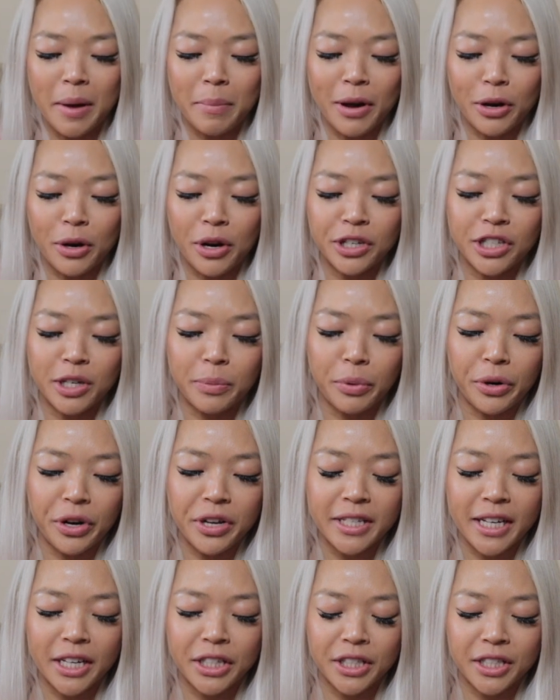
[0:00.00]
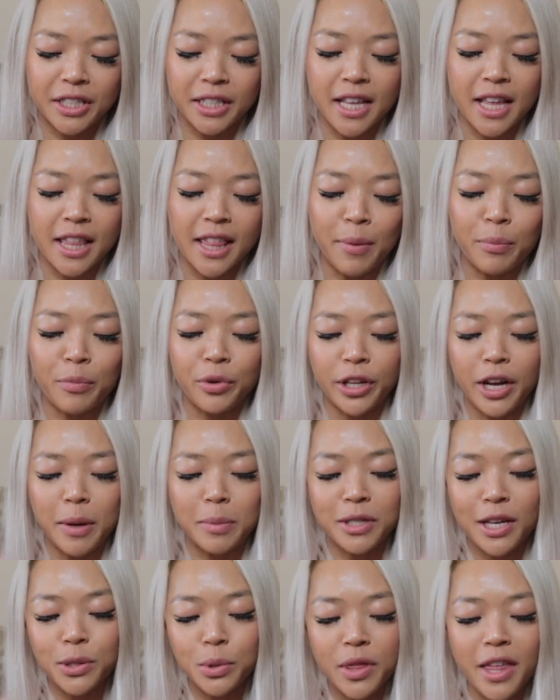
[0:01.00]
My Gucci boots, I'm really
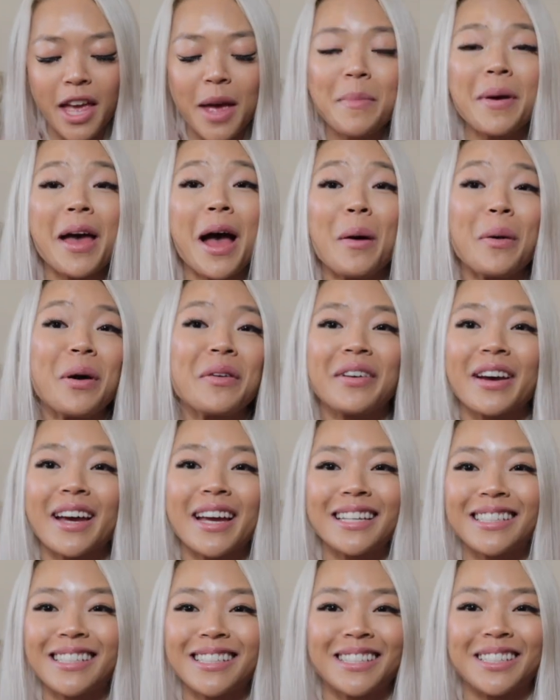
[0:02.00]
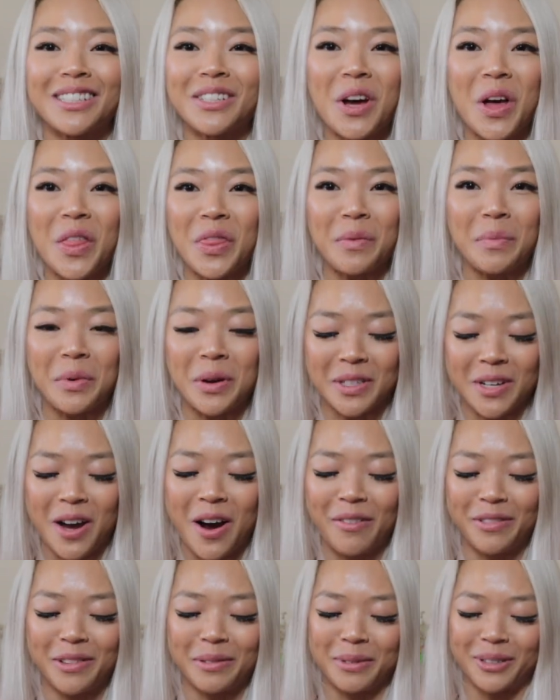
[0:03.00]
obsessed with them. However, it's just not the most
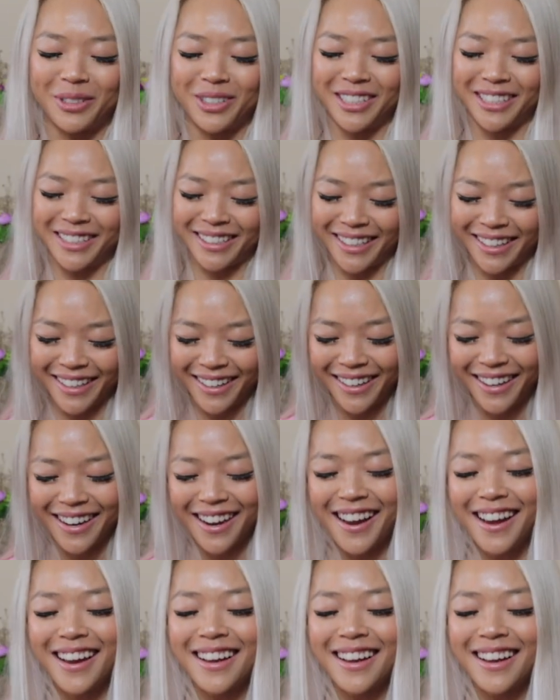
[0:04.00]
comfortable shoe.